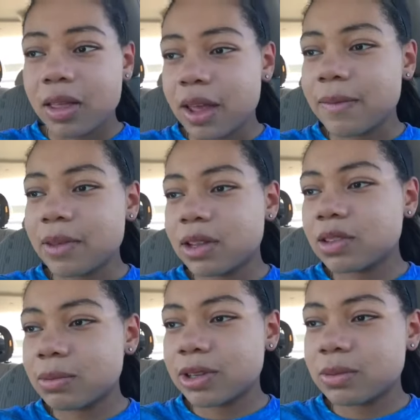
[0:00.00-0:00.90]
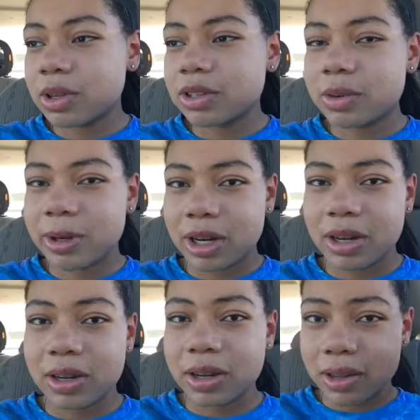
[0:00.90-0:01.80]
Thankfully it's almost winter, but I
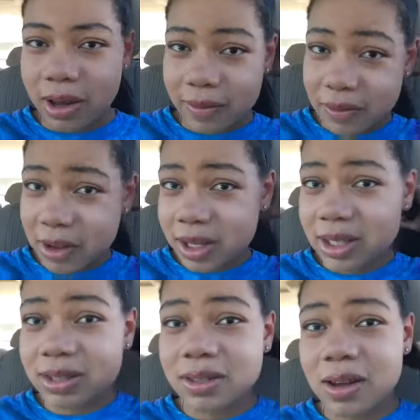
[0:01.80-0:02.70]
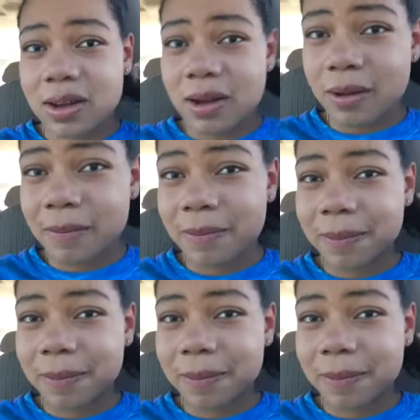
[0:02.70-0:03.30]
need to get that fixed. Um,